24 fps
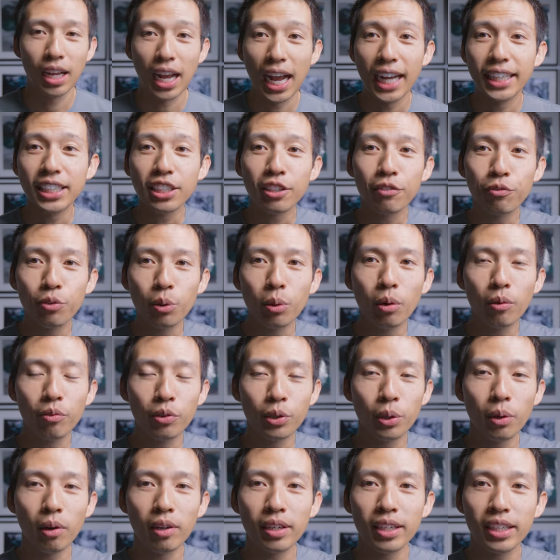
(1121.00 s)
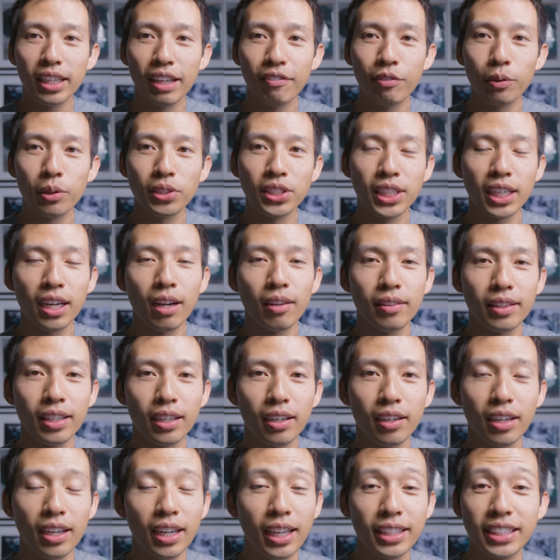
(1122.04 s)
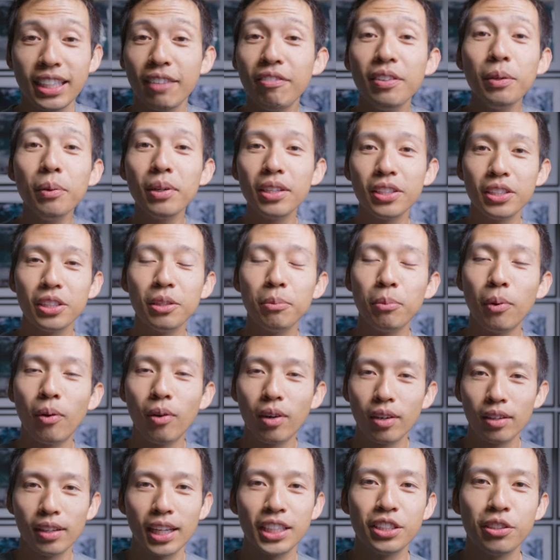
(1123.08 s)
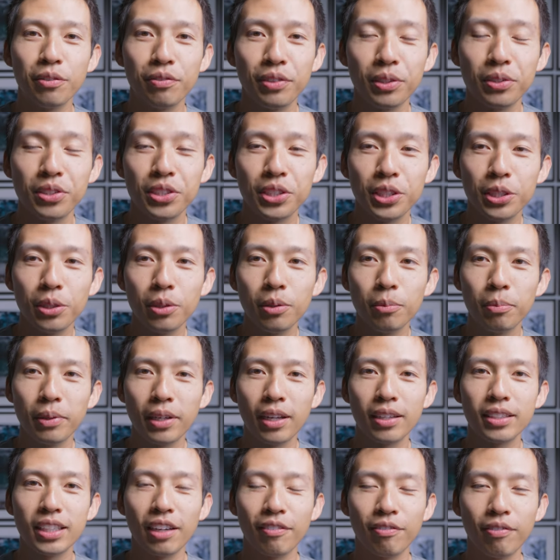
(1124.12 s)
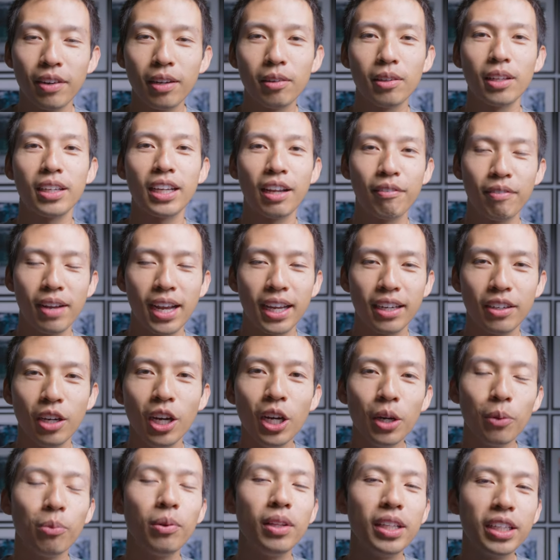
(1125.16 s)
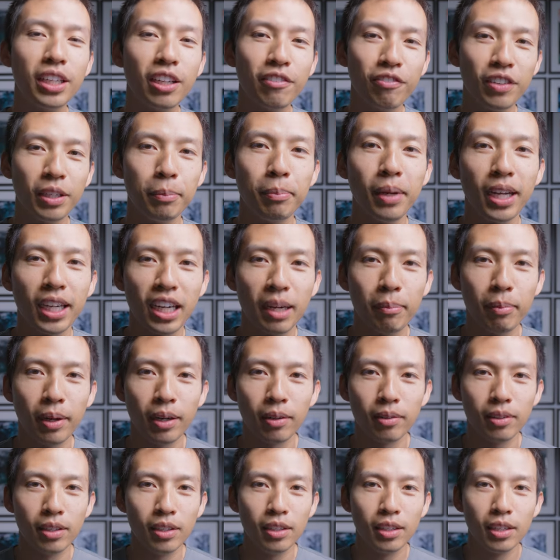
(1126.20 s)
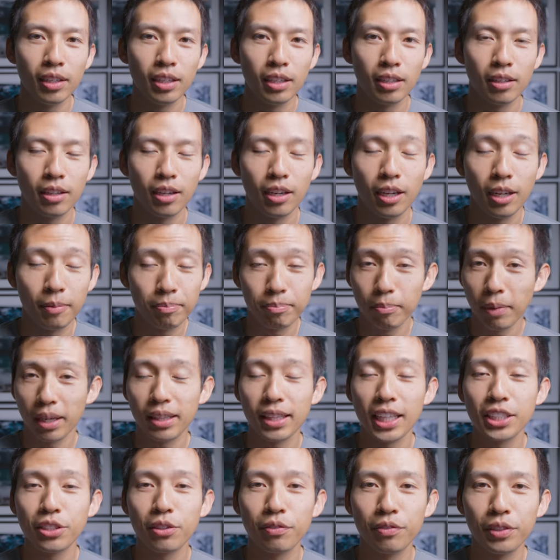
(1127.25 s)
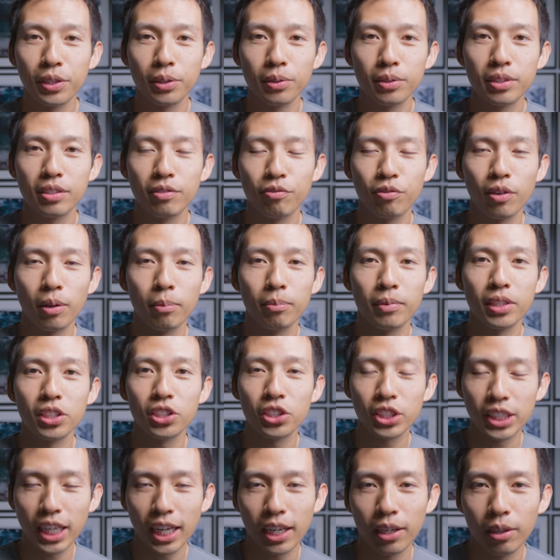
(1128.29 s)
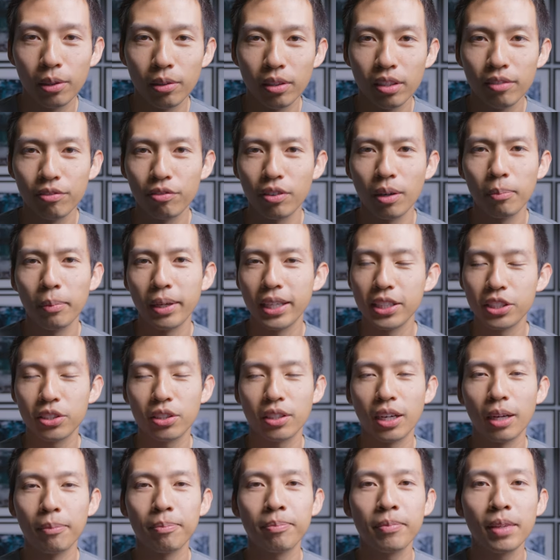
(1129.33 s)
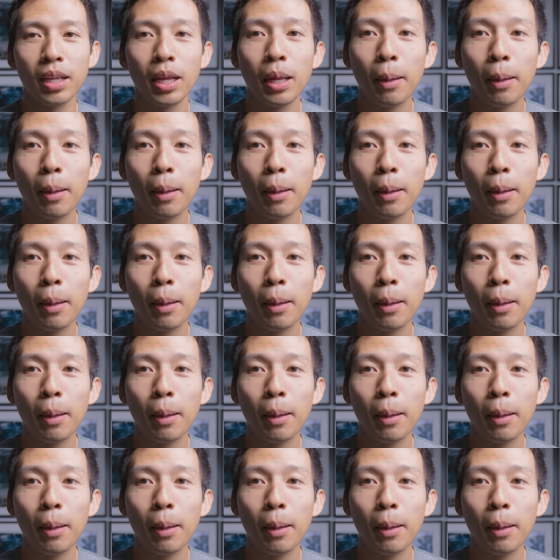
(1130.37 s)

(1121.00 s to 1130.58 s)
I did a full review on it if you want to check it out there, and I definitely want to do more lens reviews too because I felt like I've had really good feedback about my lens reviews from this channel and from my Instagram.